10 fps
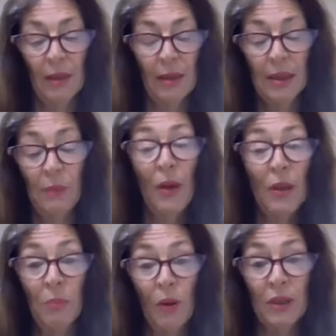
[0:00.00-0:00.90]

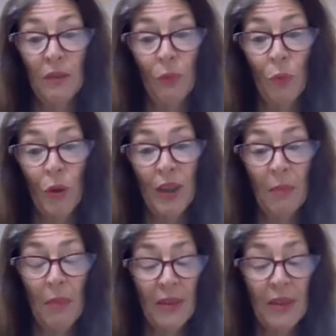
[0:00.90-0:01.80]
spokesperson for working
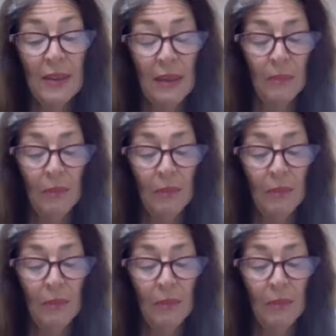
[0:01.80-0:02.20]
mothers,